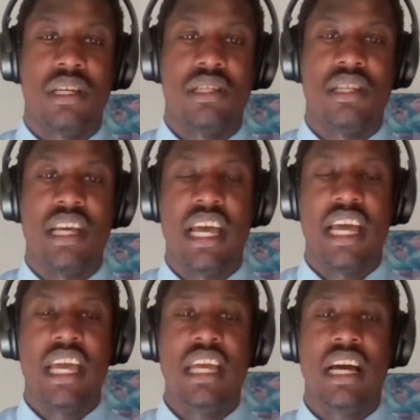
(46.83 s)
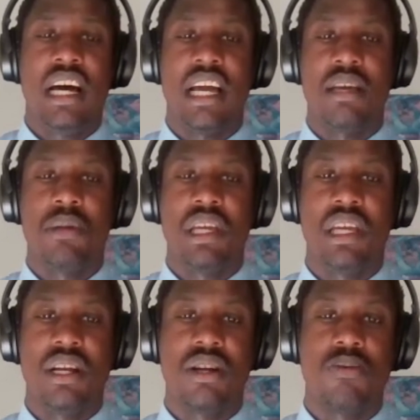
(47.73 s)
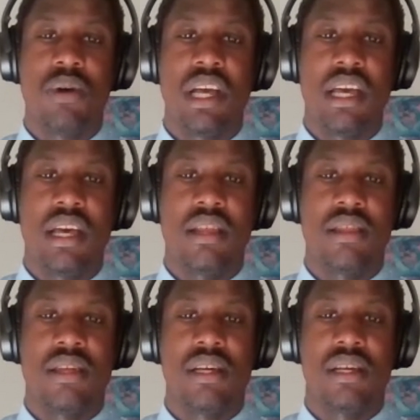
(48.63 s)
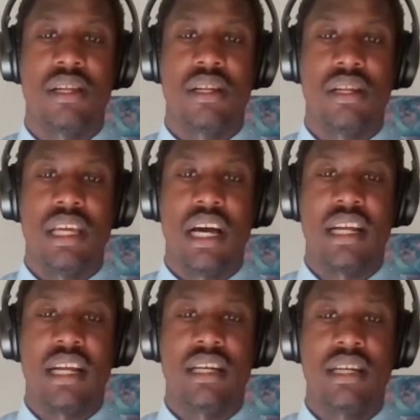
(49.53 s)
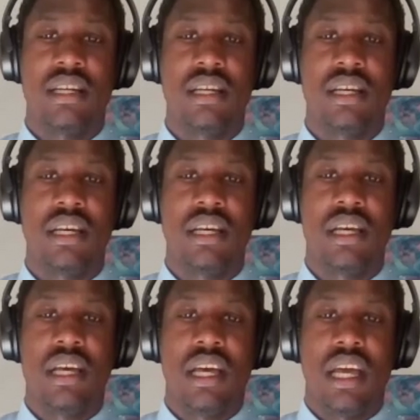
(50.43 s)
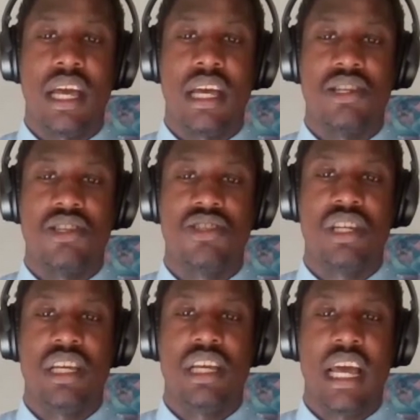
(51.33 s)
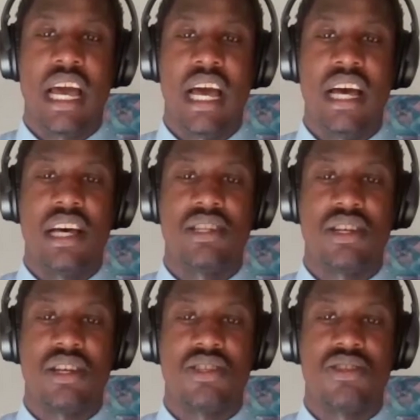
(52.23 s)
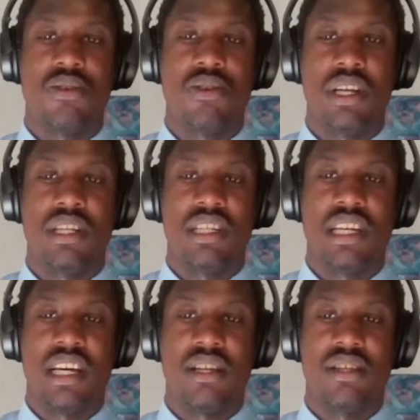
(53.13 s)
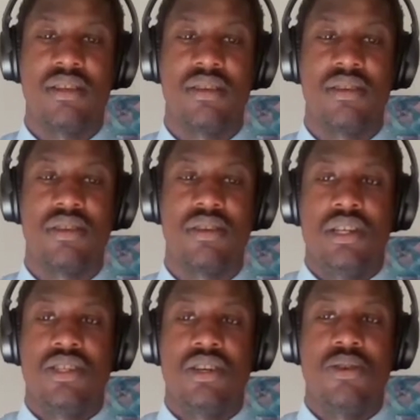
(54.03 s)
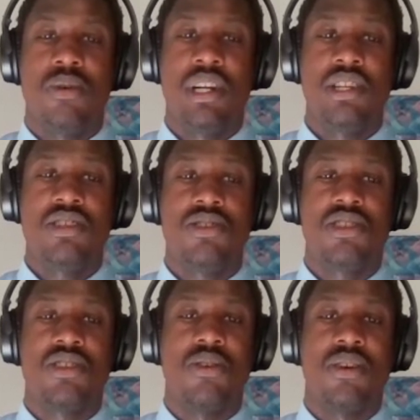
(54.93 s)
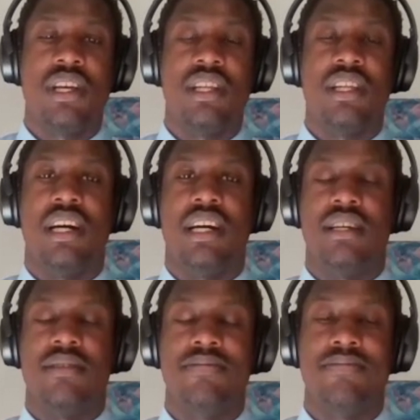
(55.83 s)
Today, I am here with Lehana, and she has a story to tell. So what is your story, Lehana?